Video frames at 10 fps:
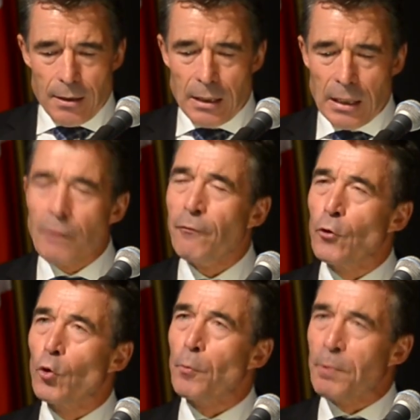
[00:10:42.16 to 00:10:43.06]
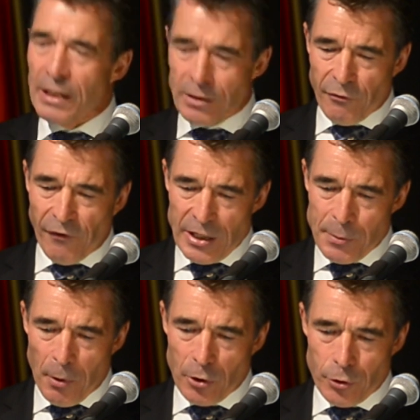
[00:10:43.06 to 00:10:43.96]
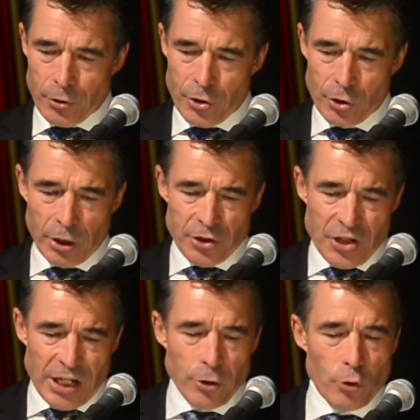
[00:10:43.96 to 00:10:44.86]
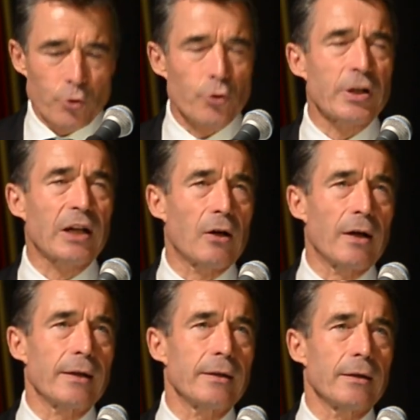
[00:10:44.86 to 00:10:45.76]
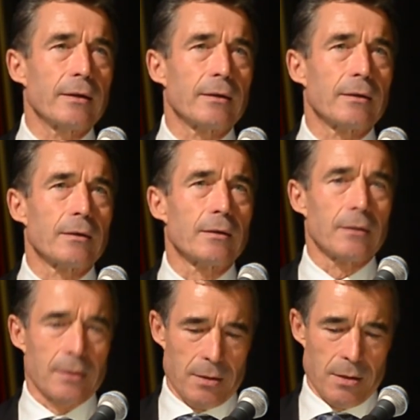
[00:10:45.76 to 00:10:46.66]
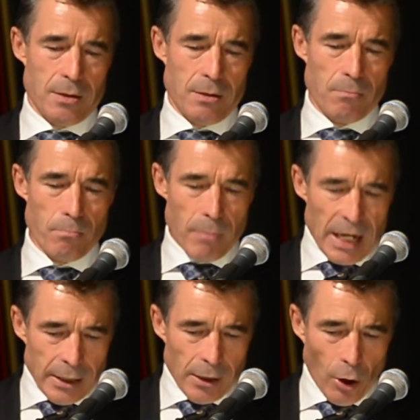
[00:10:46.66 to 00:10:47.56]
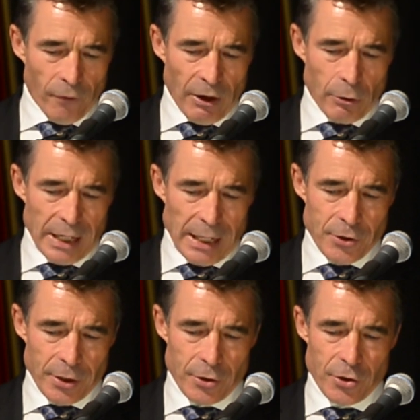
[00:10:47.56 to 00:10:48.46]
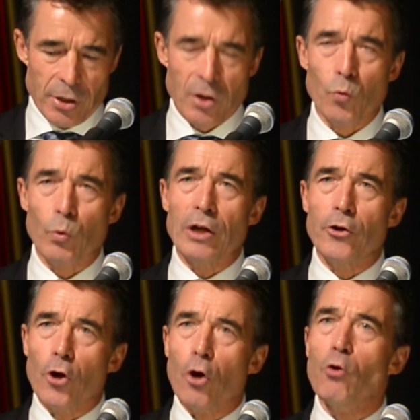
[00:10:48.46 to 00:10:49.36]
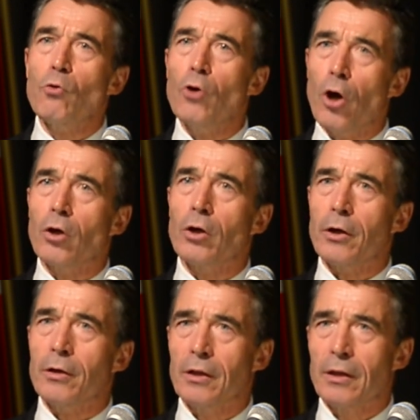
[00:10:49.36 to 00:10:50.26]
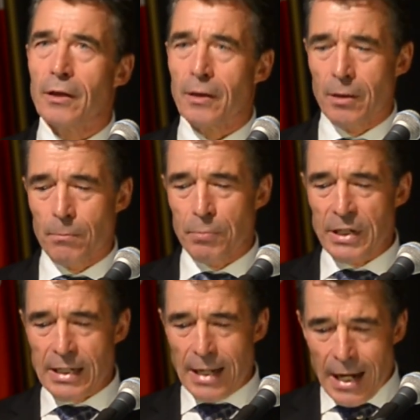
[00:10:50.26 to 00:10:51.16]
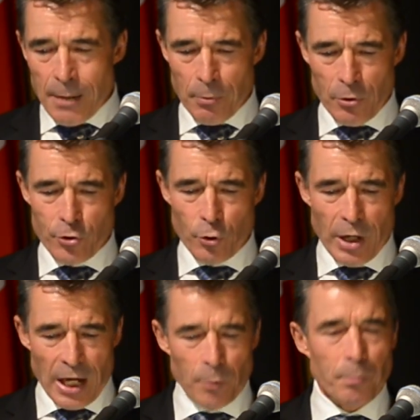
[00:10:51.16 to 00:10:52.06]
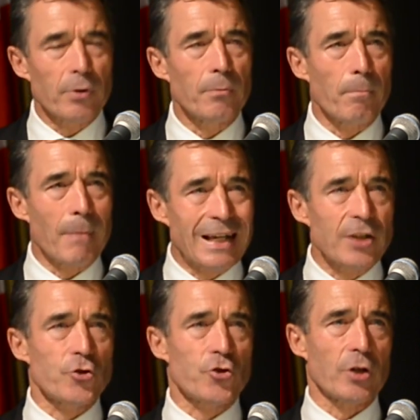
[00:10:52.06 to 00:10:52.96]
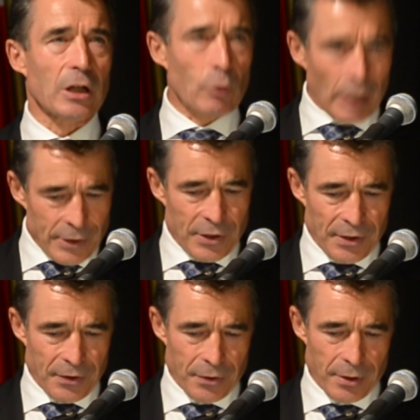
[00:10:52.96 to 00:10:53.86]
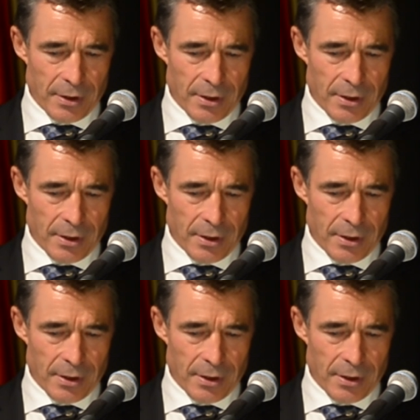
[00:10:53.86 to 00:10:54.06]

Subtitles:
if European defense budgets continue to decline, many of our nations will no longer be able to help manage crises,